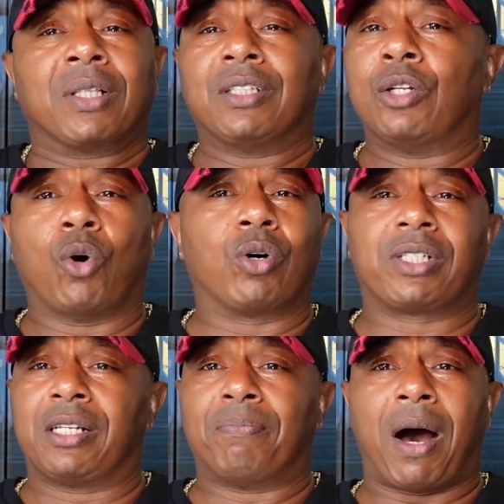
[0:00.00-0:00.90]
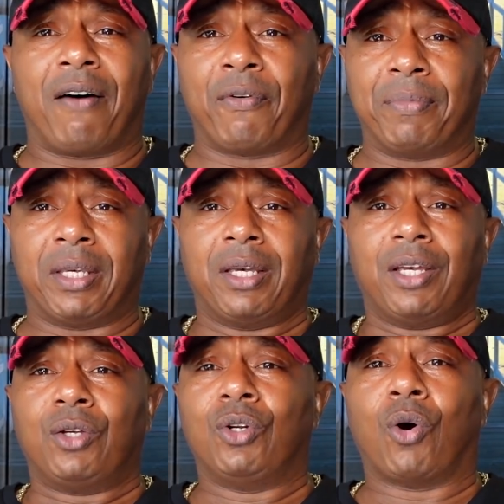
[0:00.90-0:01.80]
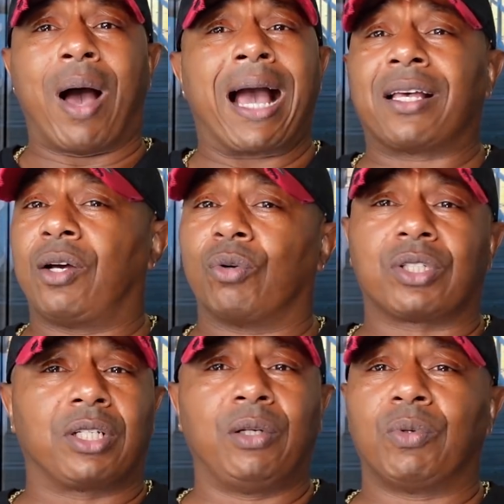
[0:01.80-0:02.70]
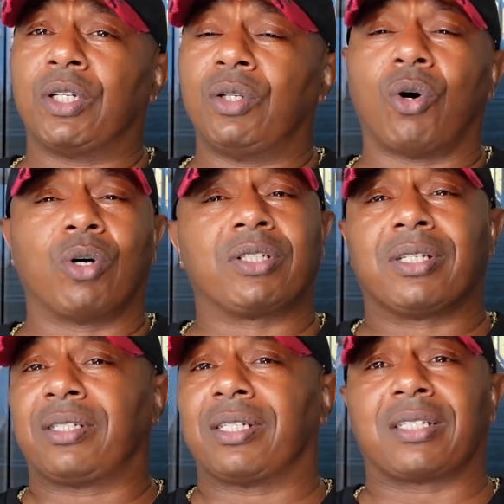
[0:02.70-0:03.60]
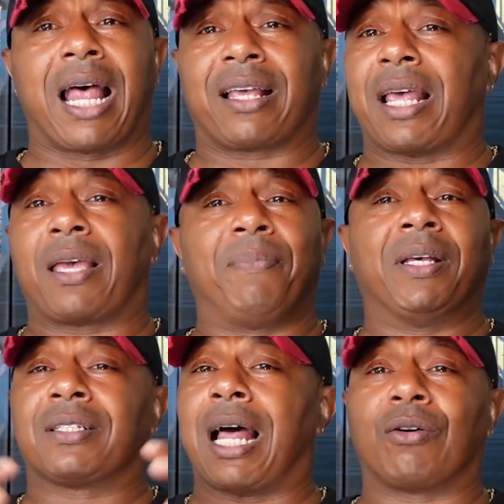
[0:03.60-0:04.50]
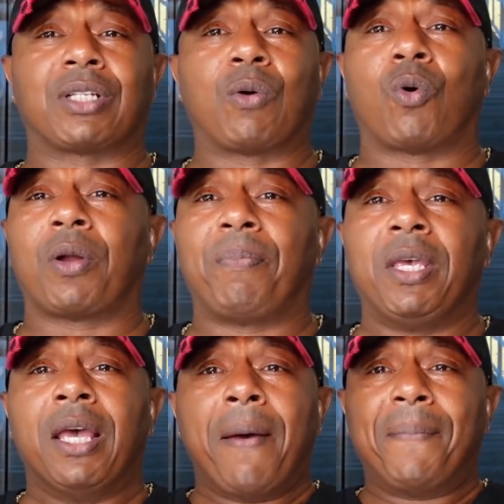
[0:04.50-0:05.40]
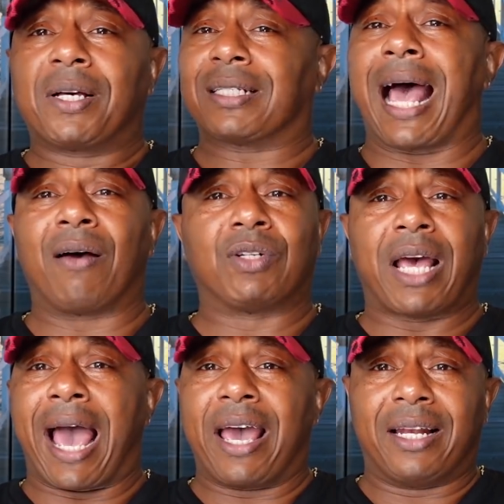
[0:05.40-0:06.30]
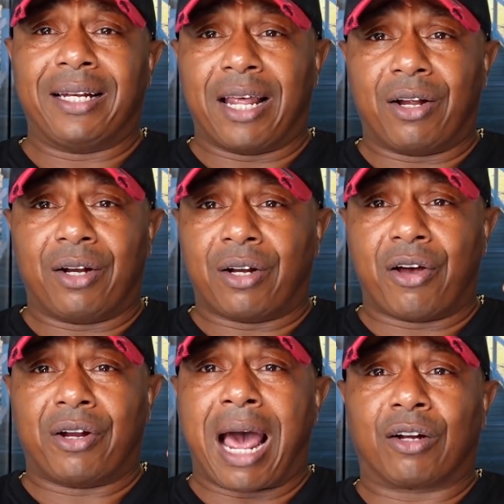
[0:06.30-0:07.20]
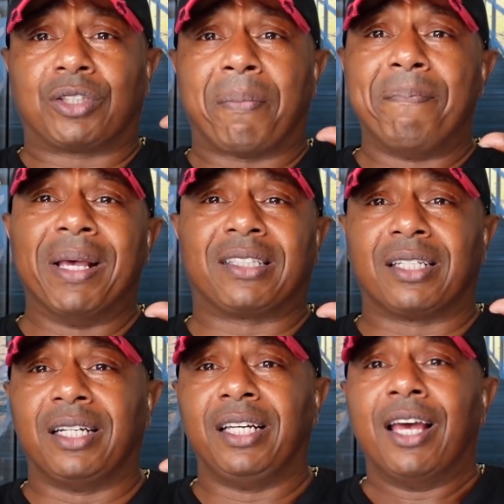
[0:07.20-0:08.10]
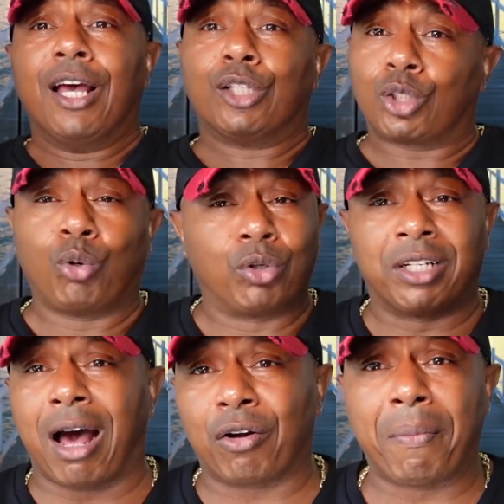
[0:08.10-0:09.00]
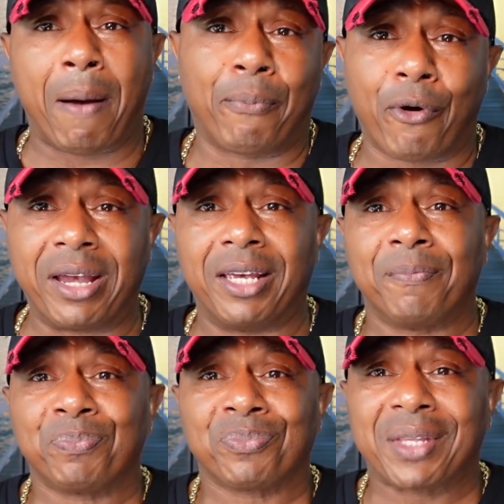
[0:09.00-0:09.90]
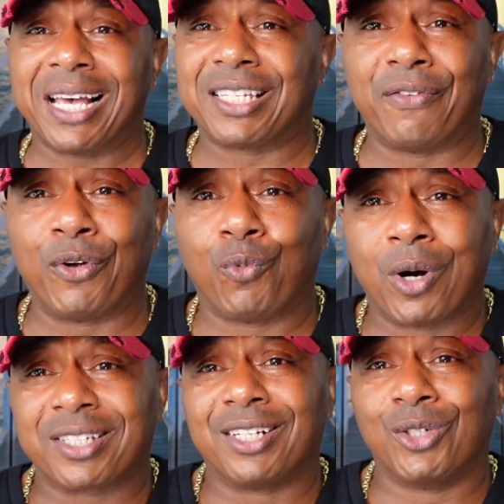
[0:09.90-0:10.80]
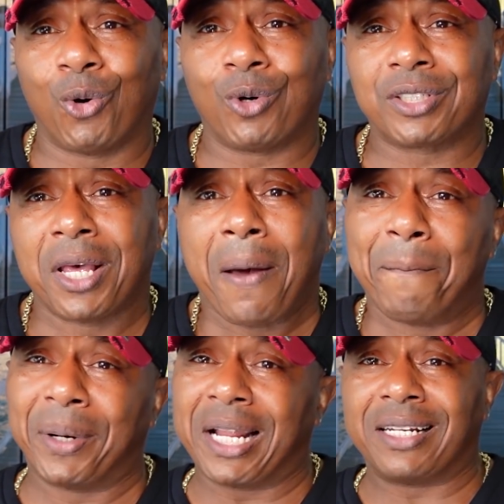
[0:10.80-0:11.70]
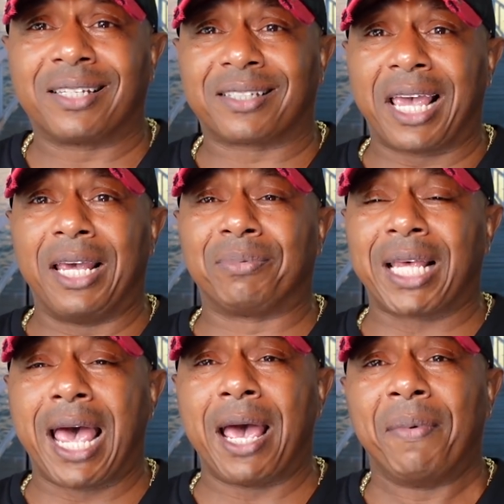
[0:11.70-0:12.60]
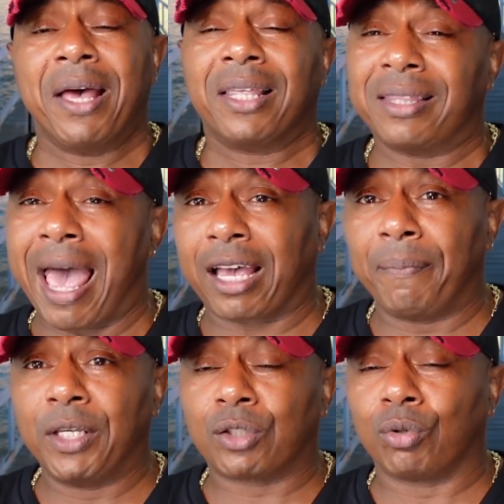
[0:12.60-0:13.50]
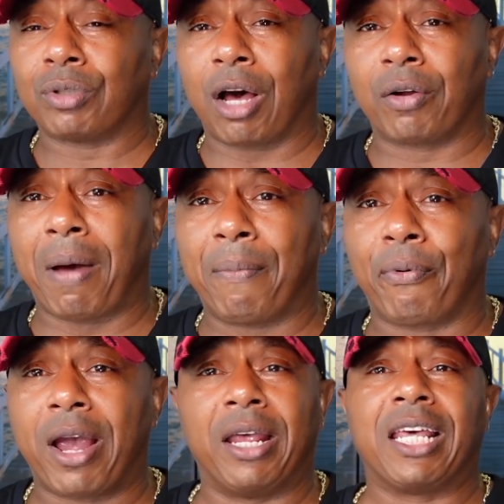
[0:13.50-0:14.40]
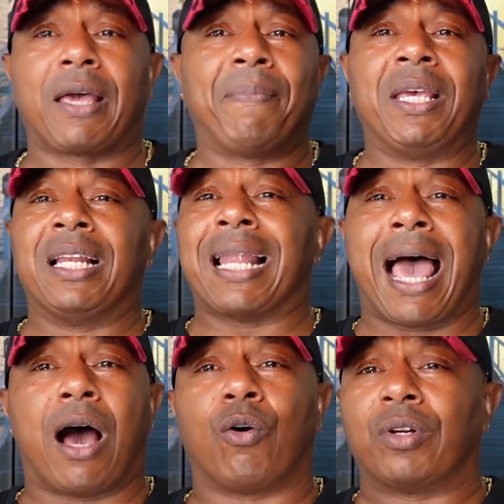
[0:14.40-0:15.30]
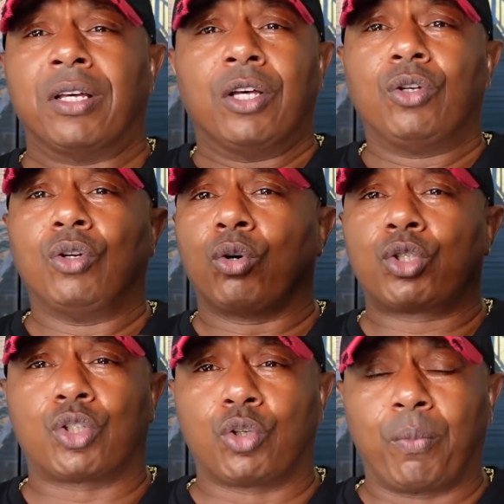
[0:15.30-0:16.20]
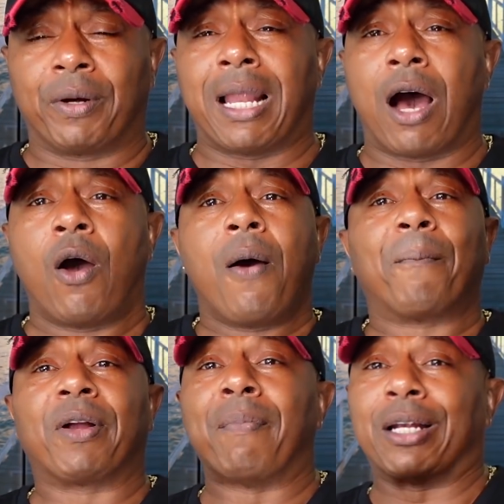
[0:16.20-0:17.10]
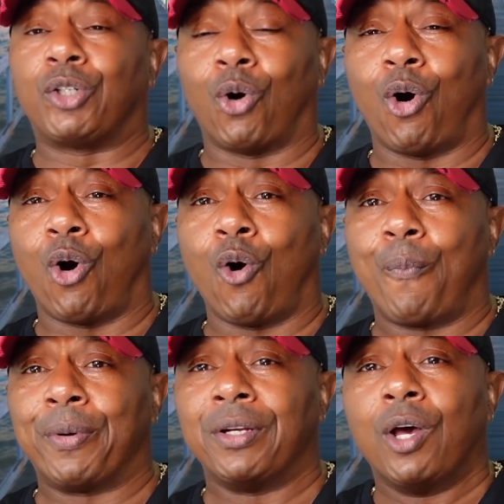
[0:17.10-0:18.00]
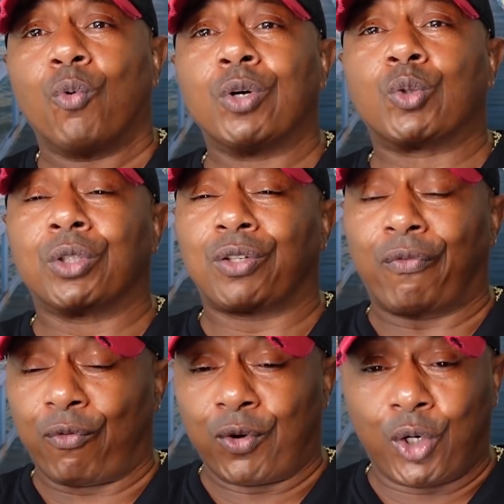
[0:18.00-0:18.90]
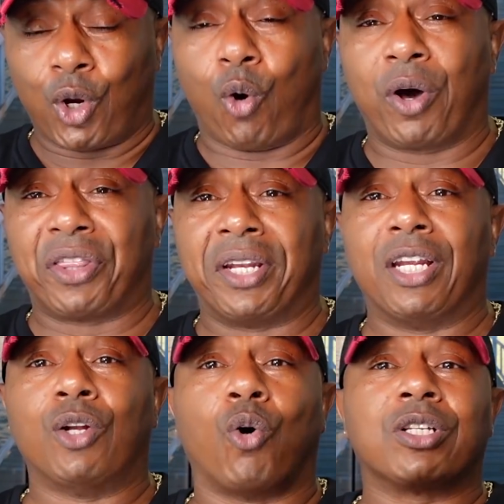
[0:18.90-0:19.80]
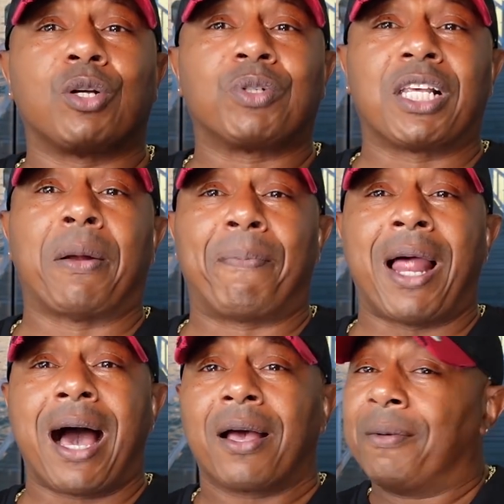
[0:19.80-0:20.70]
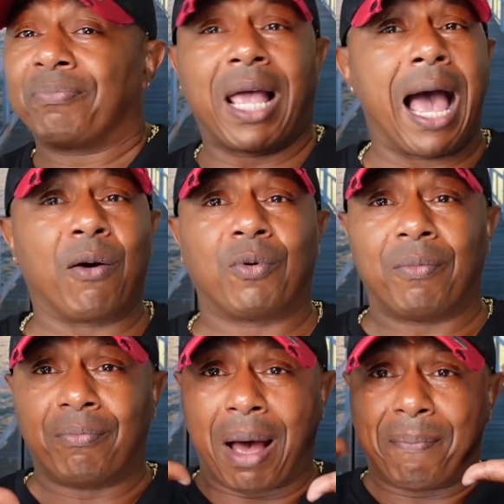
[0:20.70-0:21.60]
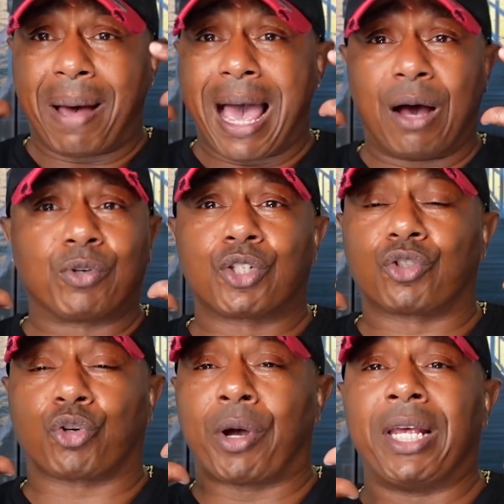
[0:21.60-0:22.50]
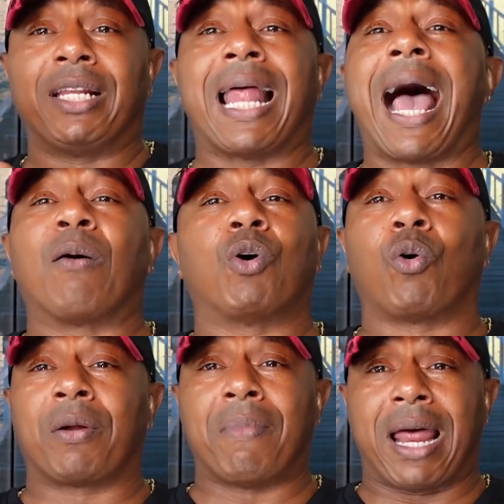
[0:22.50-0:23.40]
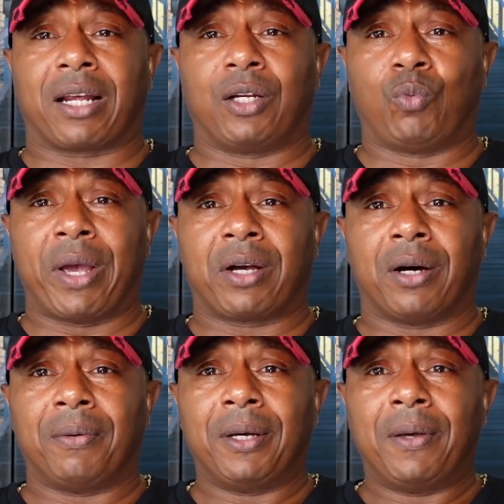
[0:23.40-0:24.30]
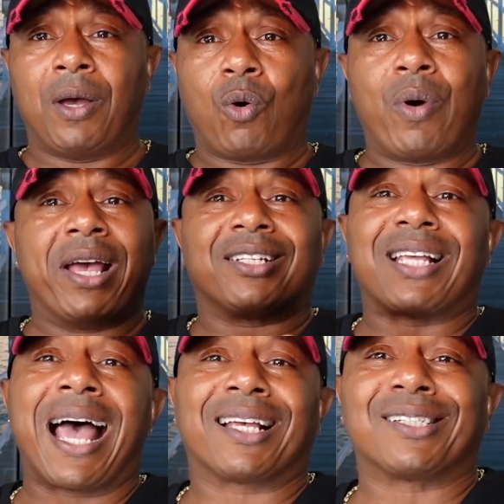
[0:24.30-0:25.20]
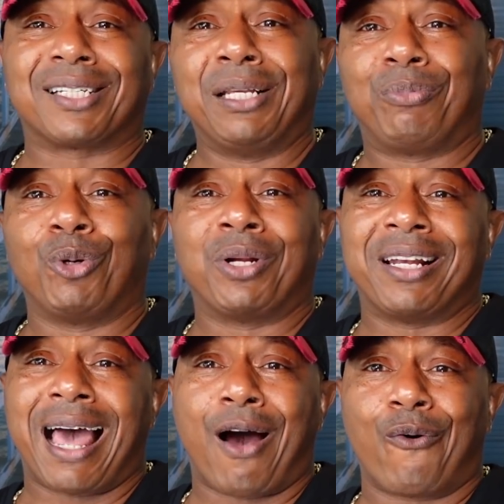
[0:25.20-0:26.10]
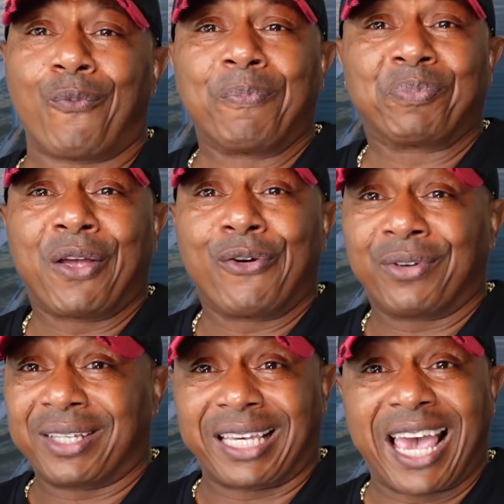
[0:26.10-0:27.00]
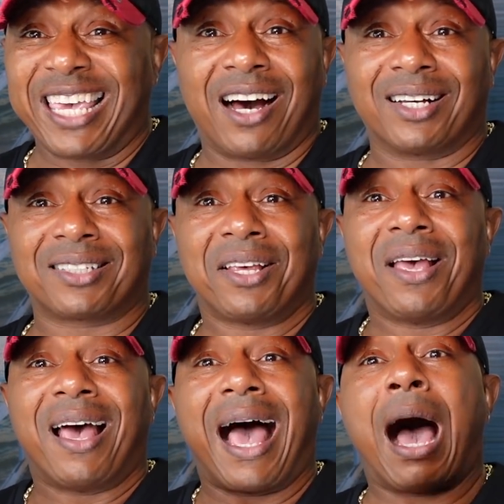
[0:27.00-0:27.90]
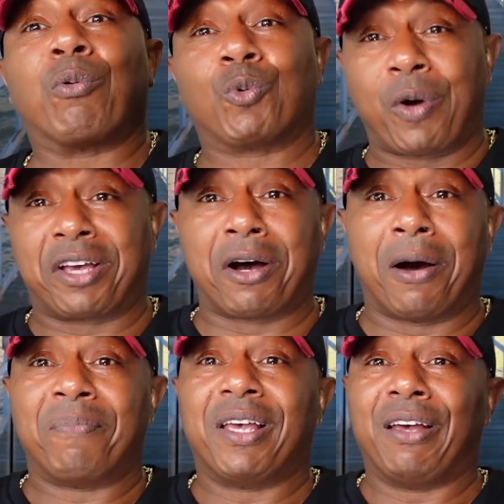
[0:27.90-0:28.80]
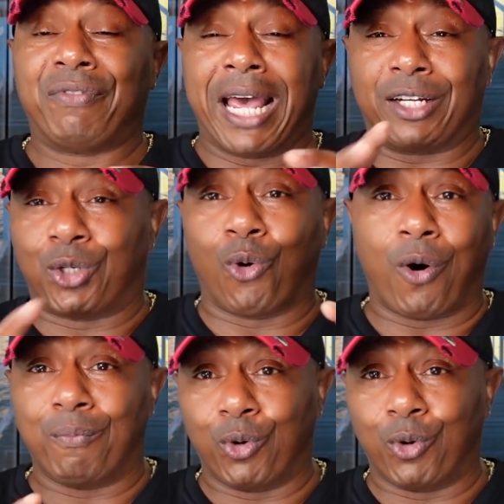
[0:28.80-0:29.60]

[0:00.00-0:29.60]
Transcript: the noise didn't bother me. You know, I could go to sleep with the noise. It's just like they could be as loud as they want to be, because I had learned how to mentally tune it out in my brain as if it wasn't noise. But at the same time, that could be tuned out in my brain. It could be loud, you know, super loud. But if my door opened, which was lower than the noise that was in the block, my mind was trained and I would automatically wake up. Whereas I could sleep through the loud chaos, I would wake up if that door